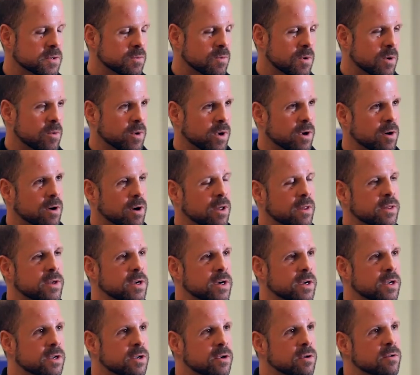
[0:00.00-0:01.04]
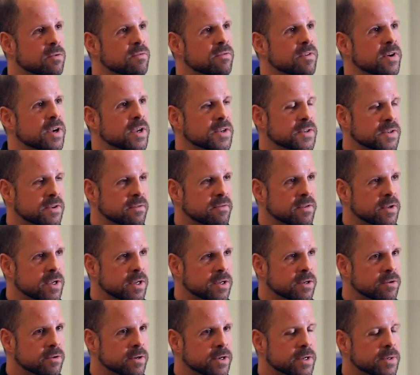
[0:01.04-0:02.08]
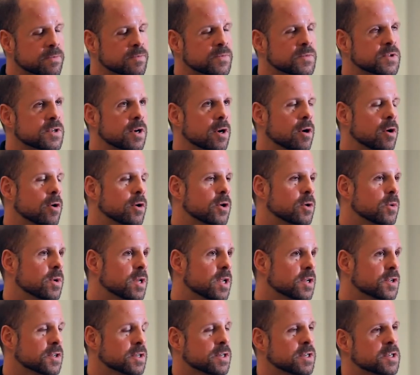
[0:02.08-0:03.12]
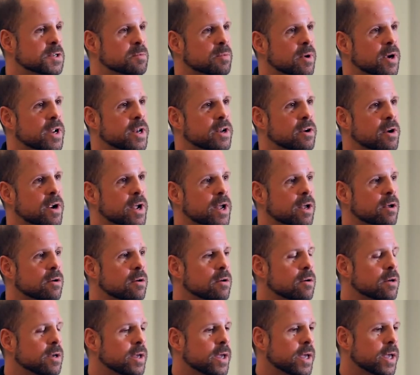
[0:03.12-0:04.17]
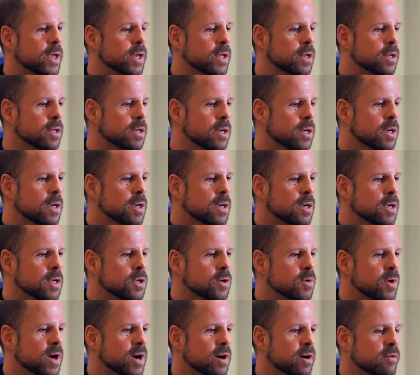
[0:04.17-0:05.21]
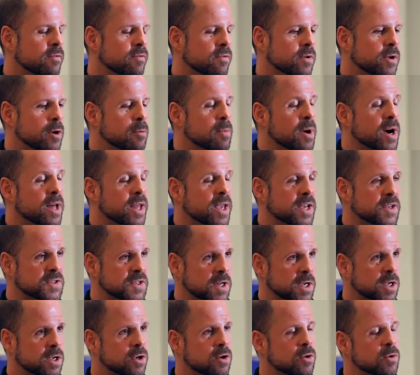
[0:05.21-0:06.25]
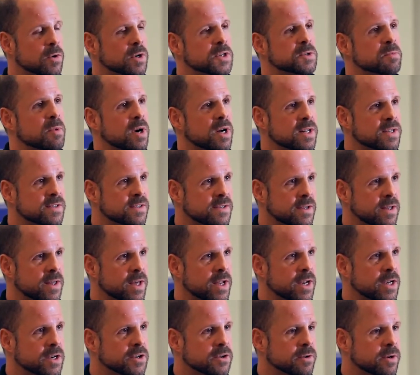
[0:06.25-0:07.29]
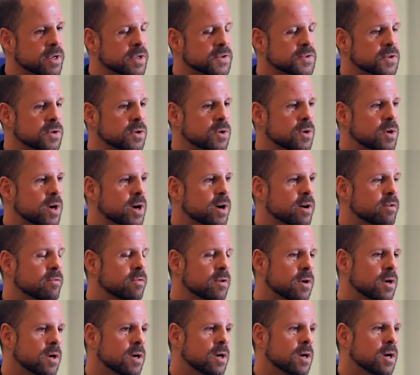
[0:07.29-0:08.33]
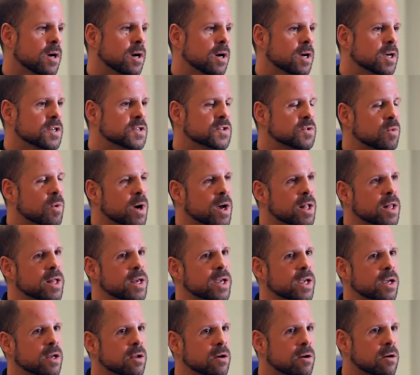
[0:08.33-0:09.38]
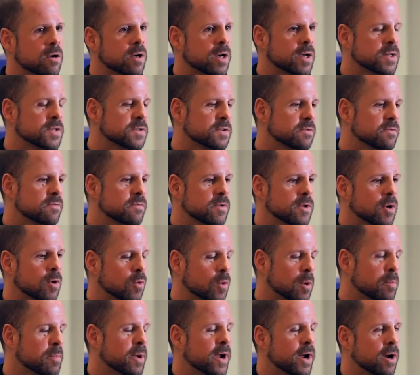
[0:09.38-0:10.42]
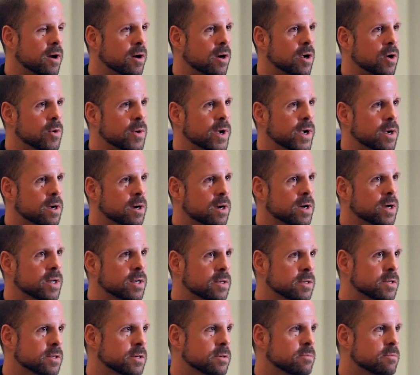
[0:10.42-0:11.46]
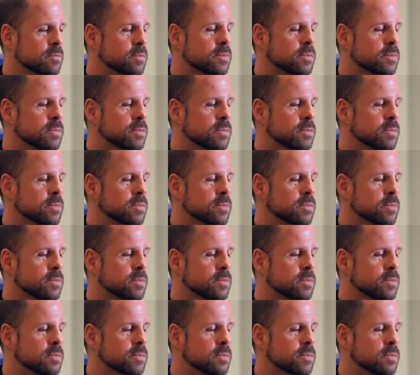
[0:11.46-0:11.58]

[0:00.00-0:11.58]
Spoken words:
what we call the acute phase of the injury. So you initially sprain your ankle, and your body has an acute response to that injury. So you have swelling and all kinds of repair going on to